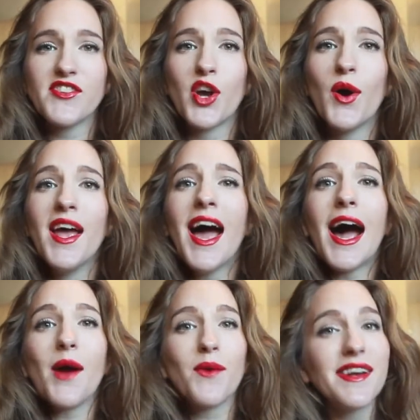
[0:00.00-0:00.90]
So
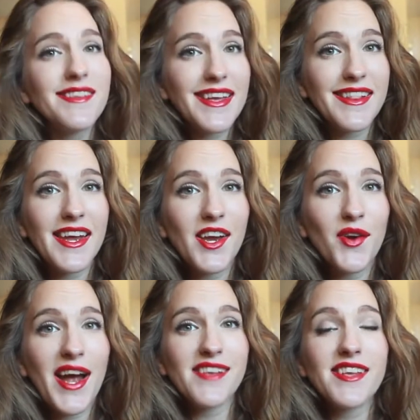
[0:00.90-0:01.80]
I want to say thank you
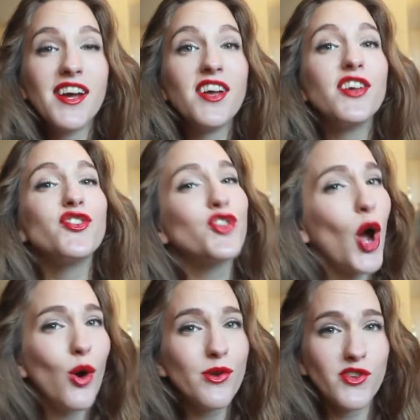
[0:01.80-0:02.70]
guys
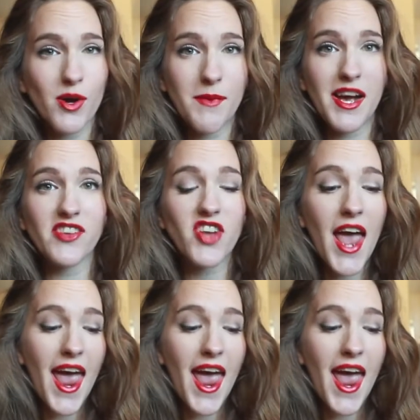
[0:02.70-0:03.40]
so, so much.